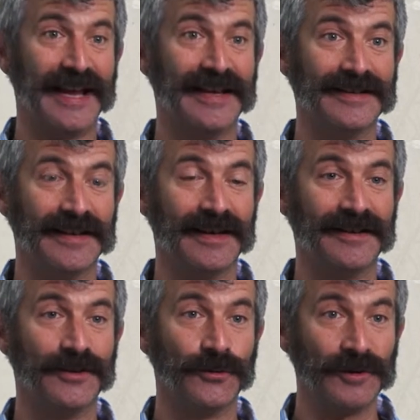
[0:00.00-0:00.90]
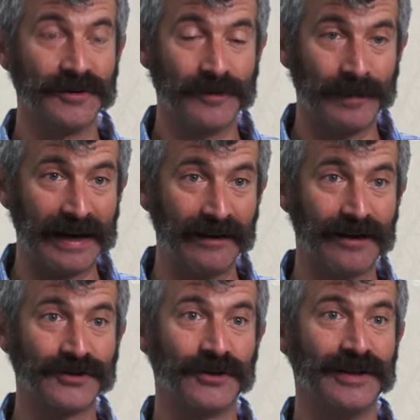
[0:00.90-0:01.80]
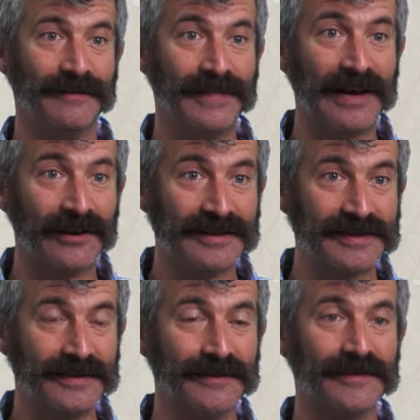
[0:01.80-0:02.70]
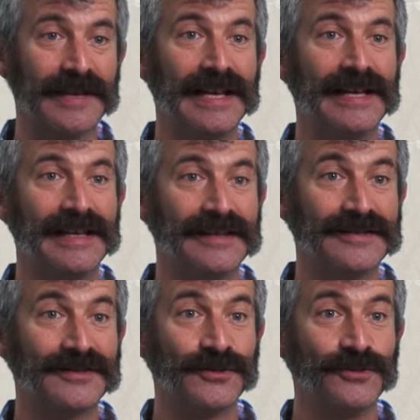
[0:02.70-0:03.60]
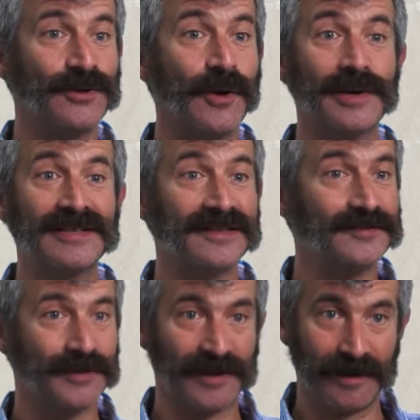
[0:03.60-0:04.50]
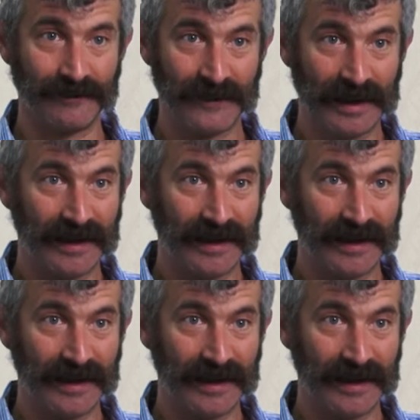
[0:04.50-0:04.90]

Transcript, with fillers: and uh, you know, really the biological imperative is to coexist with them.